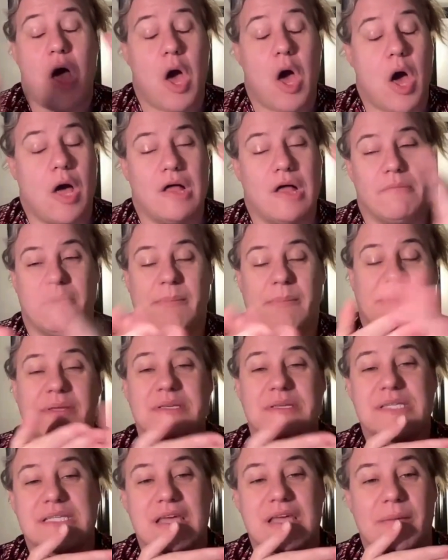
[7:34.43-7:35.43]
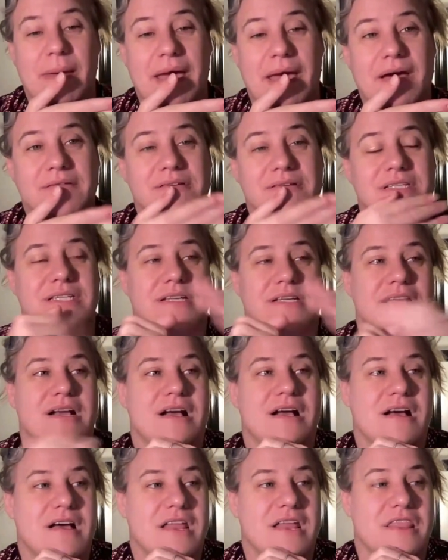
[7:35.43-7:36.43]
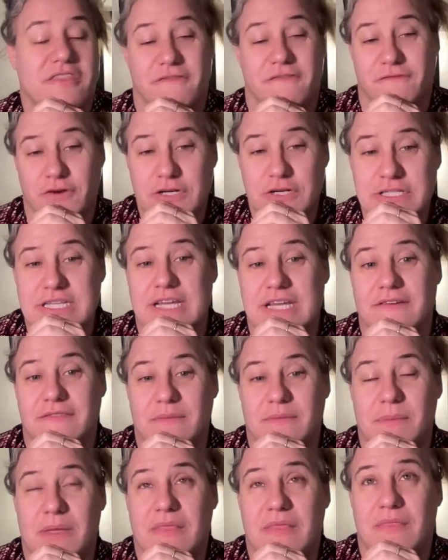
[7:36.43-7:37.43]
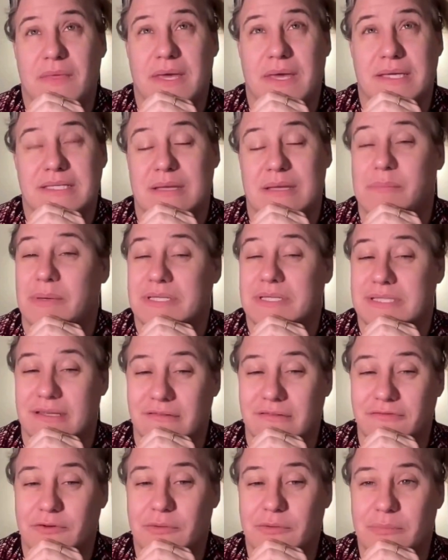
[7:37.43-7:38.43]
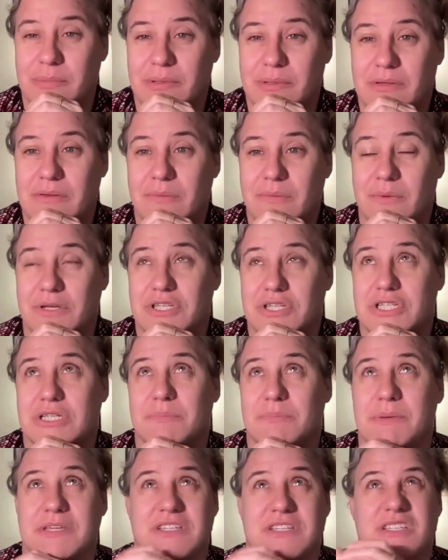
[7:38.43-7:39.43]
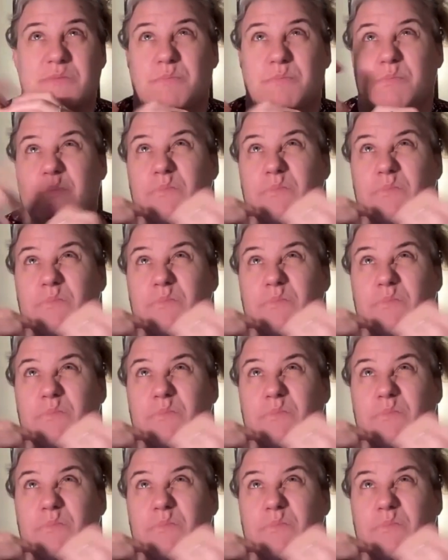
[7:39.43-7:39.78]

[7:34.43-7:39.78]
all my bills come out on the first day of the month except my cell phone bill, which just